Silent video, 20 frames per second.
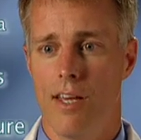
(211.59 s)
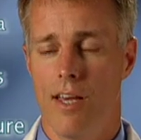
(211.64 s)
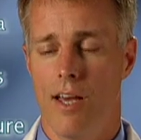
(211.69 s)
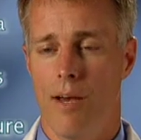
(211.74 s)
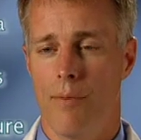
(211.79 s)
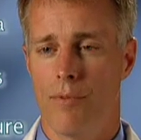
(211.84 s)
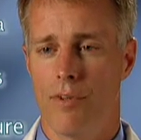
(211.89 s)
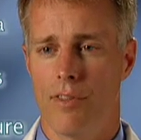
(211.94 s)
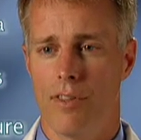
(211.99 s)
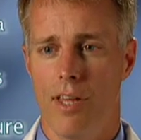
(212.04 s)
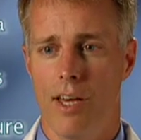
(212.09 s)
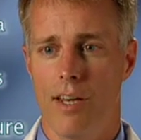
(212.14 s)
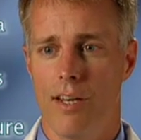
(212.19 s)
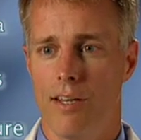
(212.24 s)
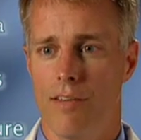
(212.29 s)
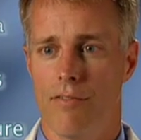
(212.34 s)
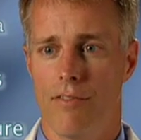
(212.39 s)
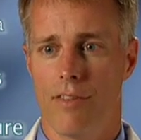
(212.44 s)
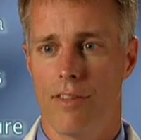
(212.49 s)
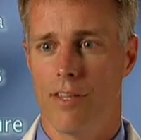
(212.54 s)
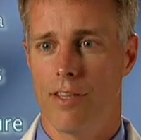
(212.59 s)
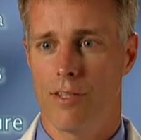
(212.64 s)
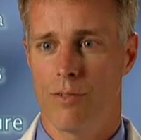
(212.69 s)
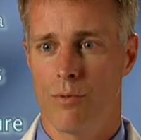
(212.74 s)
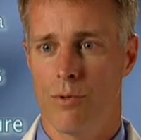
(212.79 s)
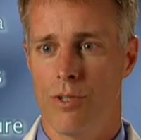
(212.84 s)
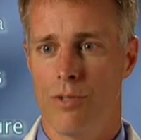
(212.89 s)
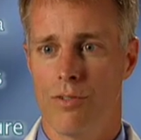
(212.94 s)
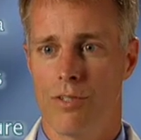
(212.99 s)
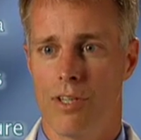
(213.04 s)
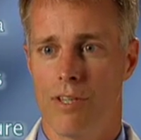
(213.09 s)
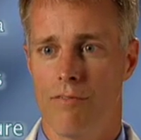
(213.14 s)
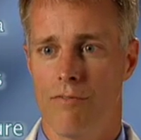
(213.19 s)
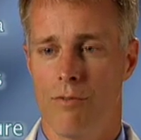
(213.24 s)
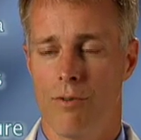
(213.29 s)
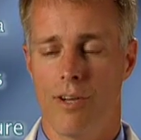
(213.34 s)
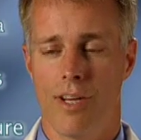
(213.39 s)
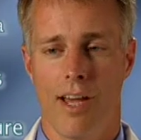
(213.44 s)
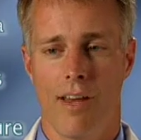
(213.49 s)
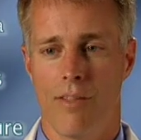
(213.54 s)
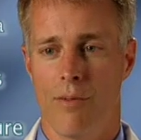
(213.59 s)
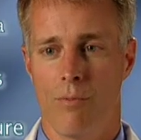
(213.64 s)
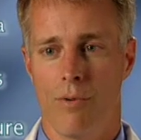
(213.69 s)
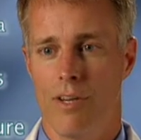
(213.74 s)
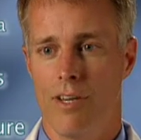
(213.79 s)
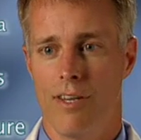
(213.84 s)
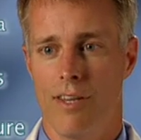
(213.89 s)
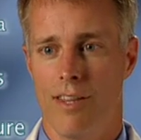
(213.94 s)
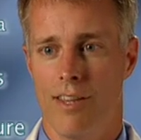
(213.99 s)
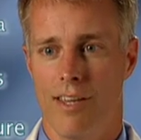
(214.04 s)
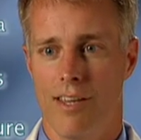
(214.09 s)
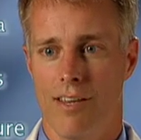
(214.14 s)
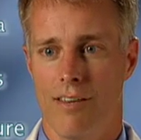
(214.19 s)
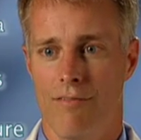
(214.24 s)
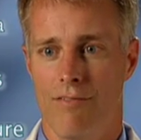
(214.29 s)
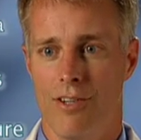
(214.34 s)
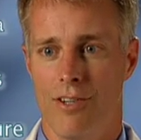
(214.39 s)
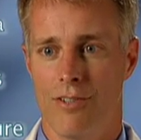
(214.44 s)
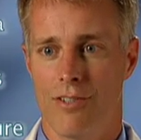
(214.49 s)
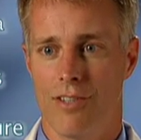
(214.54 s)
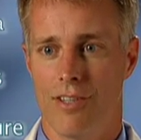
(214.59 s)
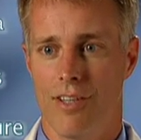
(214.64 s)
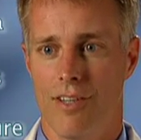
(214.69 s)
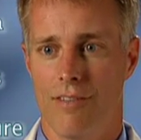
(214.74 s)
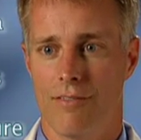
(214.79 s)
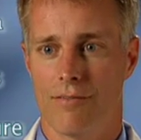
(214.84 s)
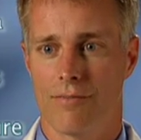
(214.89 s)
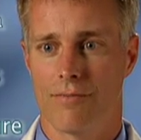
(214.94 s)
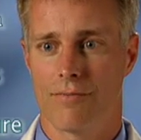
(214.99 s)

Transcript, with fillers: Um, there are a lot of different things we're using it for now that we didn't think of years ago.